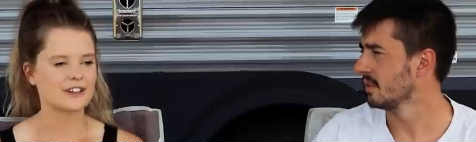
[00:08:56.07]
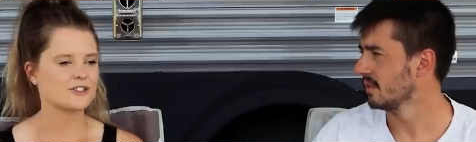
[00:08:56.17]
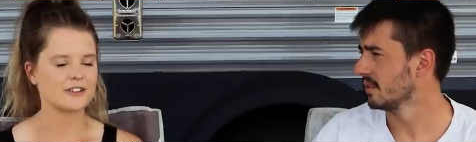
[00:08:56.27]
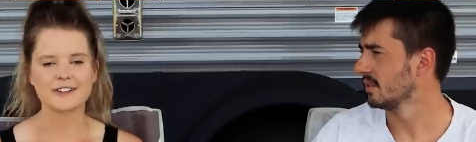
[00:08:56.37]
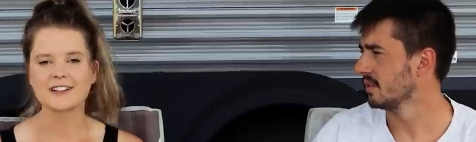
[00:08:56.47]
Speaker 1: an
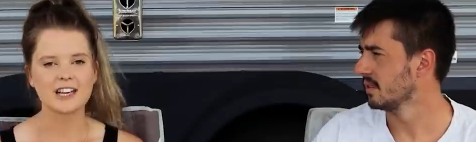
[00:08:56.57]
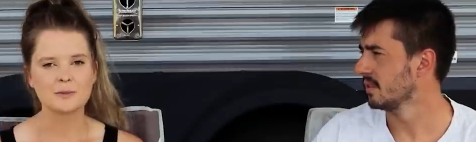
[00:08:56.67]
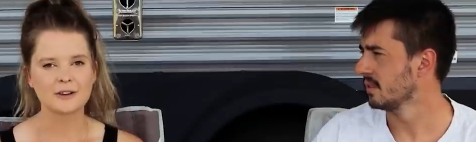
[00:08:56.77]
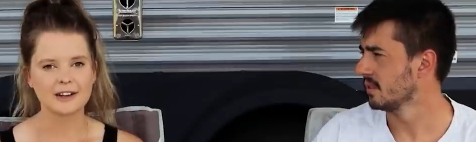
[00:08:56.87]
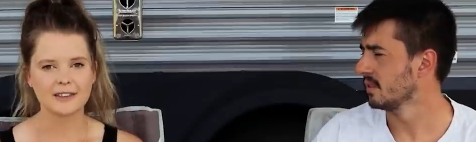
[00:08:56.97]
insurance
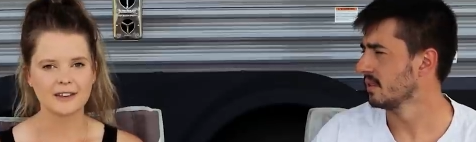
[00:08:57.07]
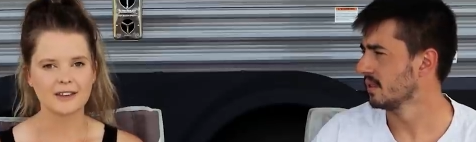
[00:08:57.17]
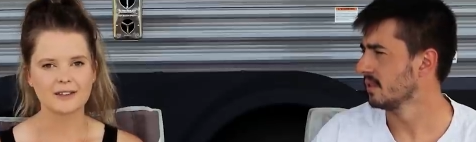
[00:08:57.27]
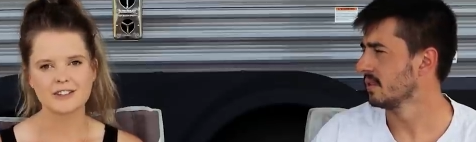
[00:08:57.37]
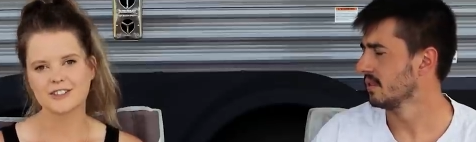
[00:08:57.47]
claim or
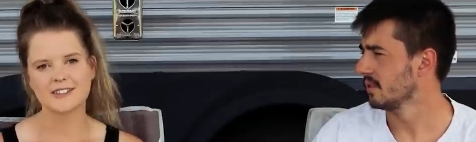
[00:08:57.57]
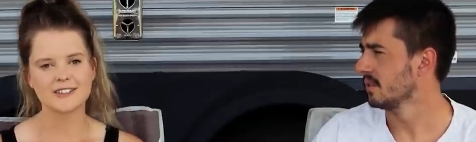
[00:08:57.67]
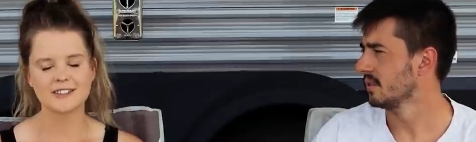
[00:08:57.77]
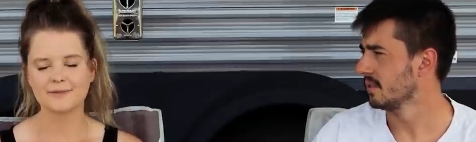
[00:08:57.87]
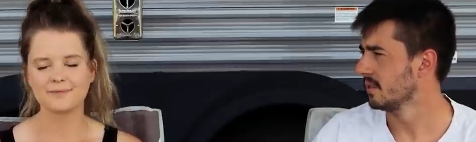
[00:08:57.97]
anything. It's
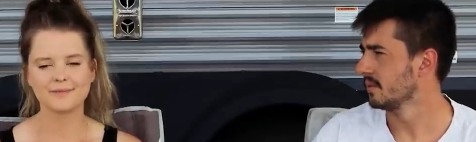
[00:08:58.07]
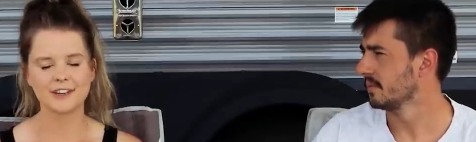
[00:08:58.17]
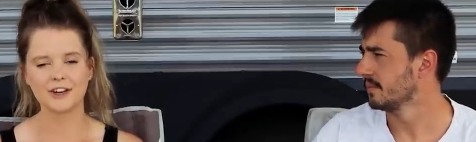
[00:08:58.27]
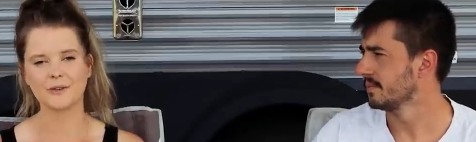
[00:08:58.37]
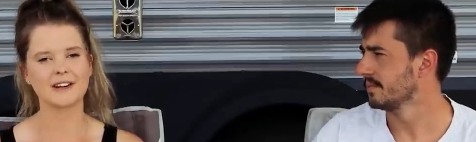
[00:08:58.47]
just,
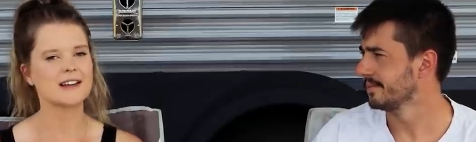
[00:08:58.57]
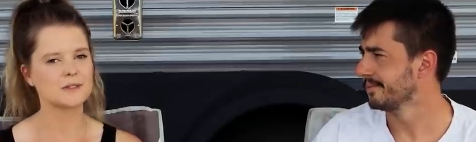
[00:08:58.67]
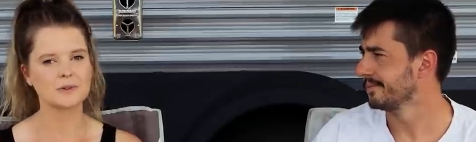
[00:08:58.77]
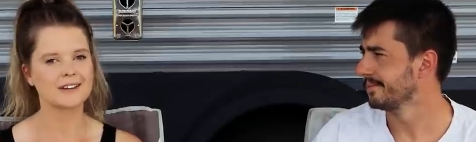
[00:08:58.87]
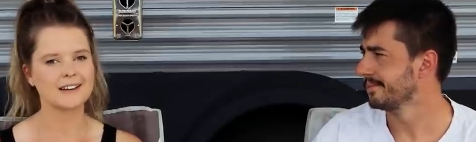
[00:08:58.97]
you know, it
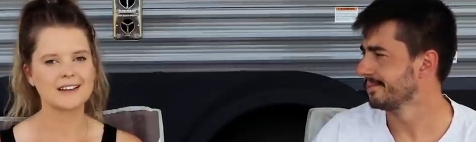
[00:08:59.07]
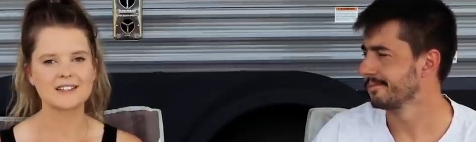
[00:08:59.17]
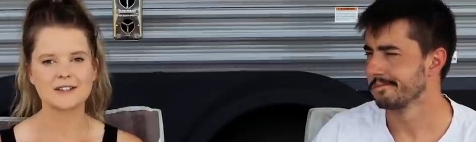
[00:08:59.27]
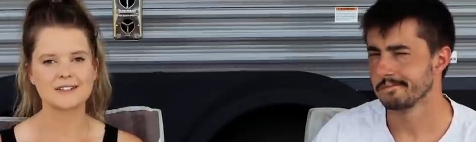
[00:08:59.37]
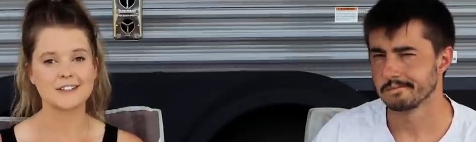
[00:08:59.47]
is what it
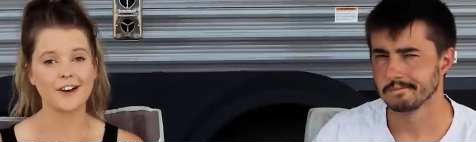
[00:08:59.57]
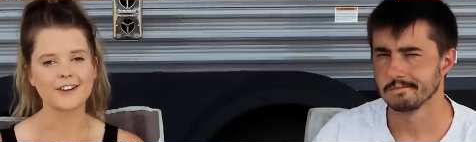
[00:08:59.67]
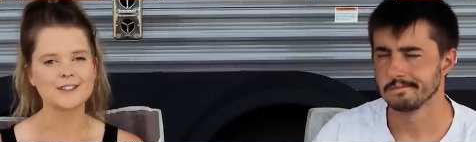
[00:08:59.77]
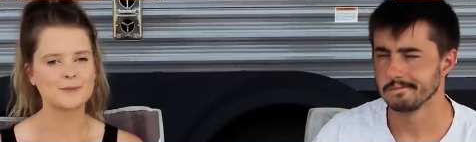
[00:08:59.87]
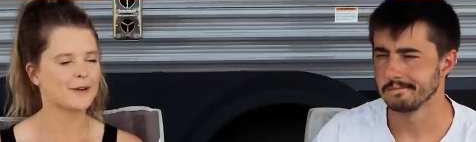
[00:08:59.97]
is. It
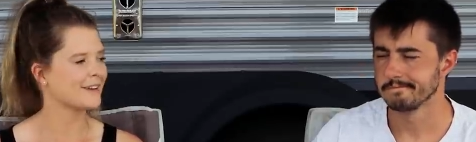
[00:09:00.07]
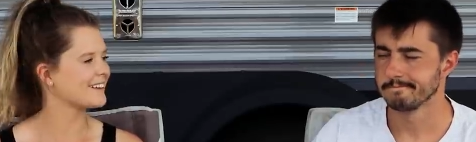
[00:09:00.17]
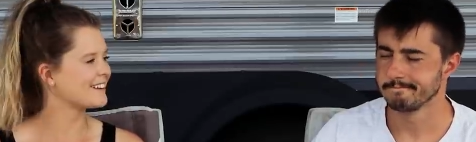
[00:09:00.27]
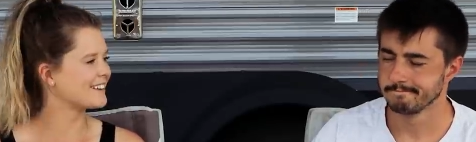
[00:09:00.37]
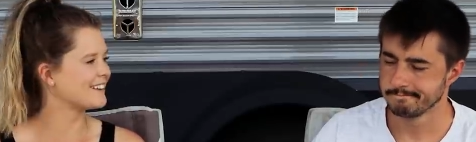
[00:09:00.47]
sucks, but